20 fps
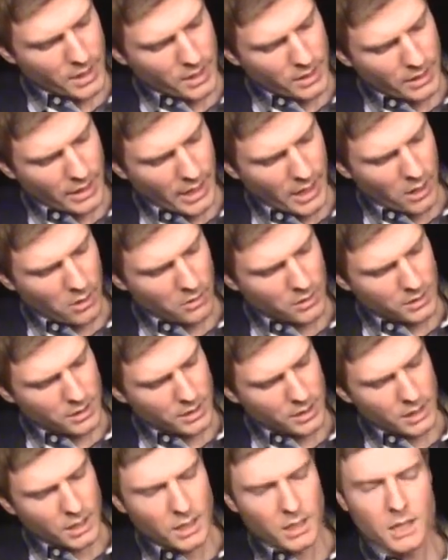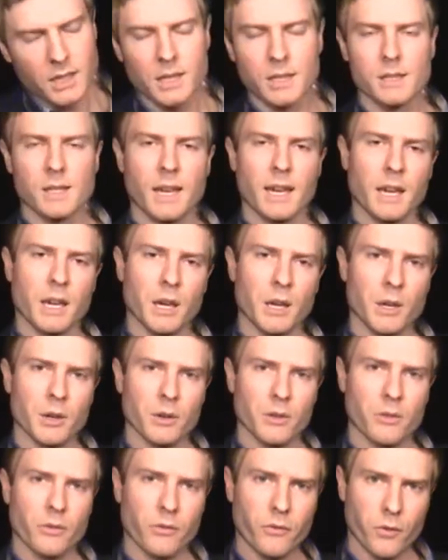Now D is
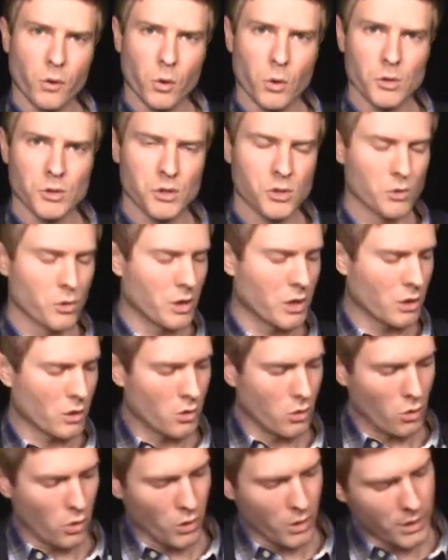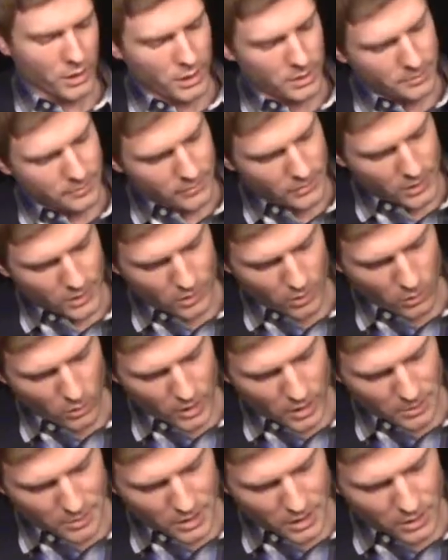a 4-string chord. So
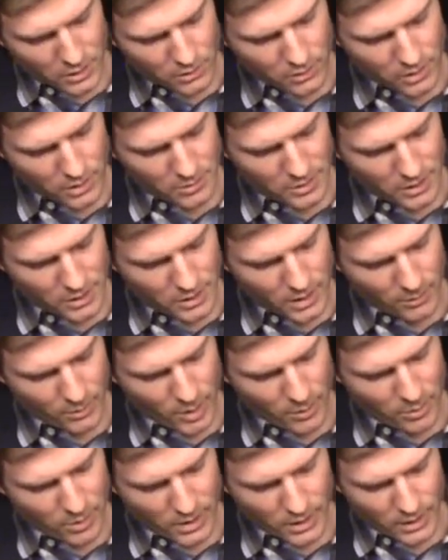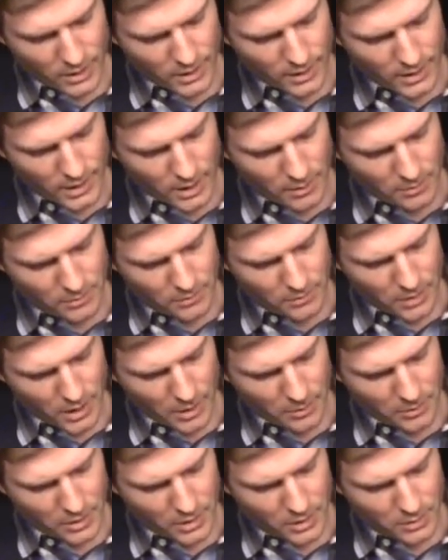what I'm going to do is I'm going to take my pick and I'm
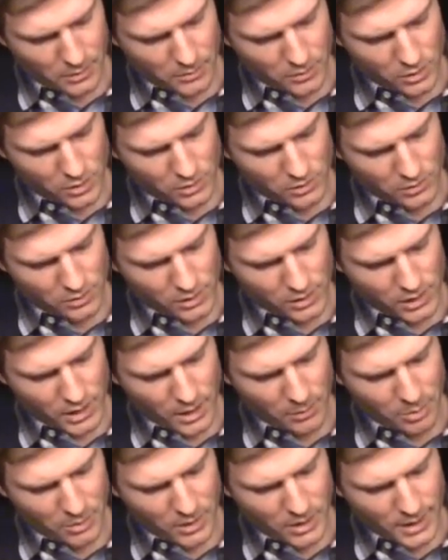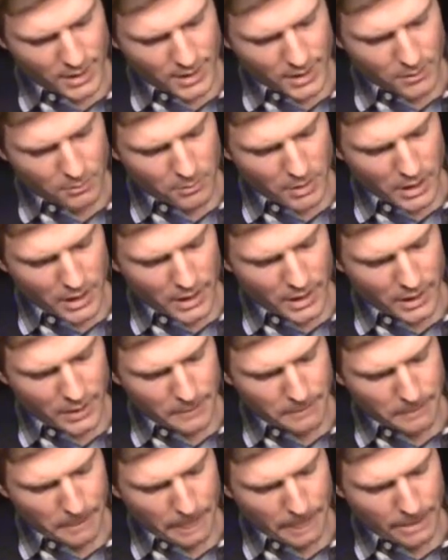going to just skip
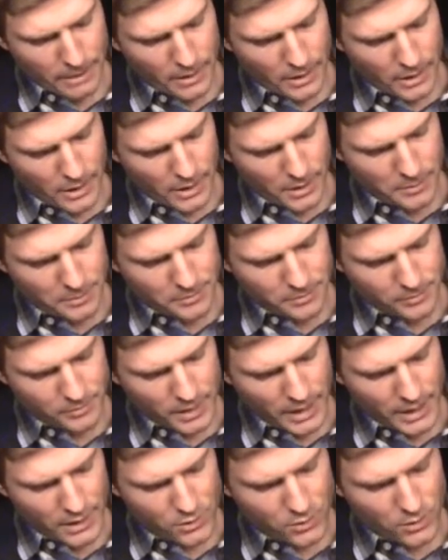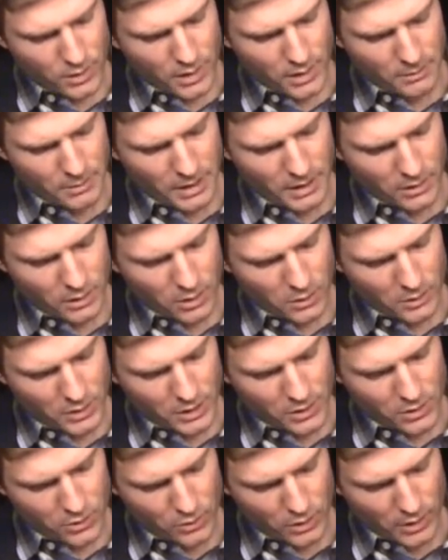my A string and my low
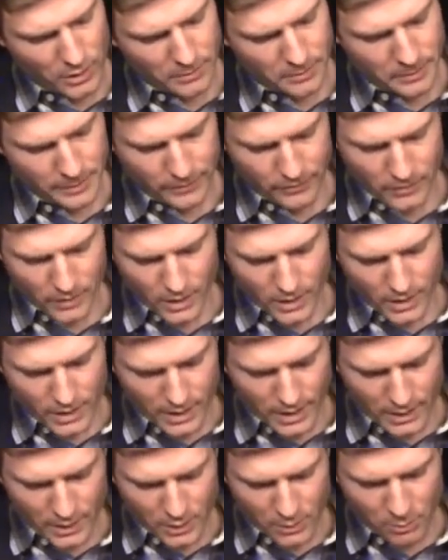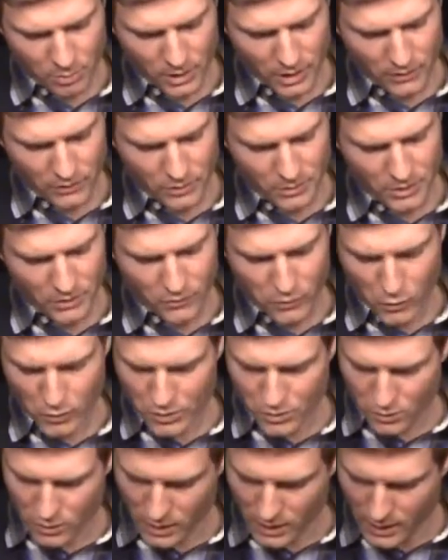E string and just play it from the
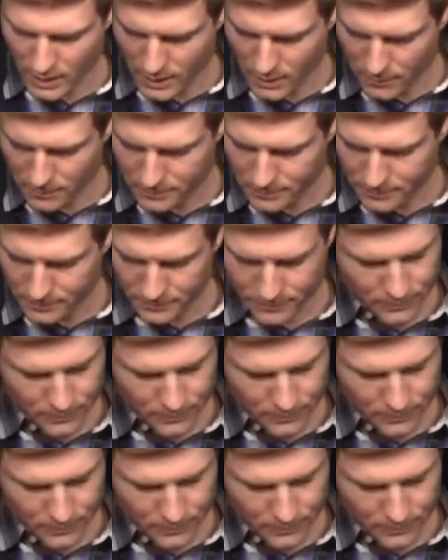4th string down,